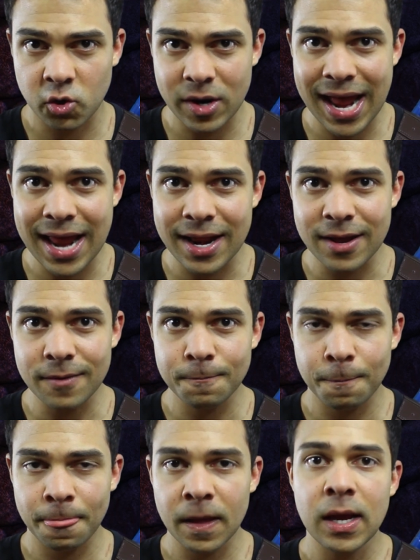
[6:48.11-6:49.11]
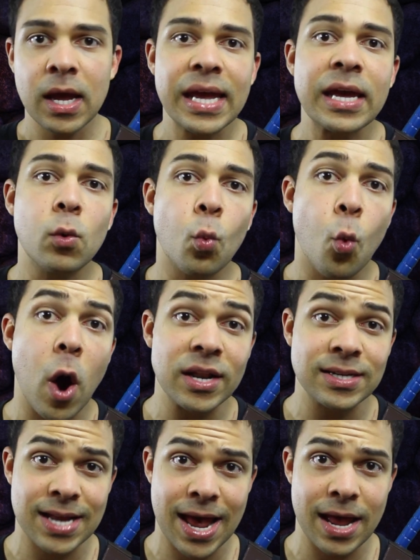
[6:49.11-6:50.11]
creating in
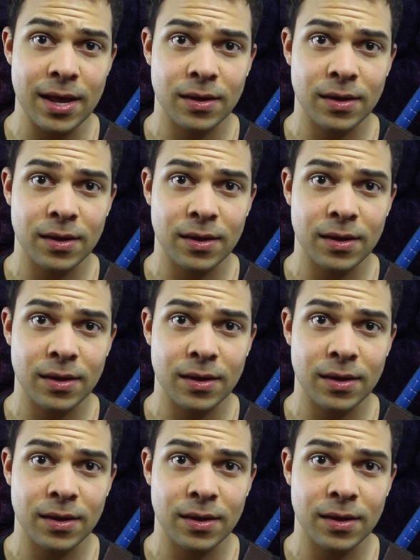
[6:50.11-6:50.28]
one day,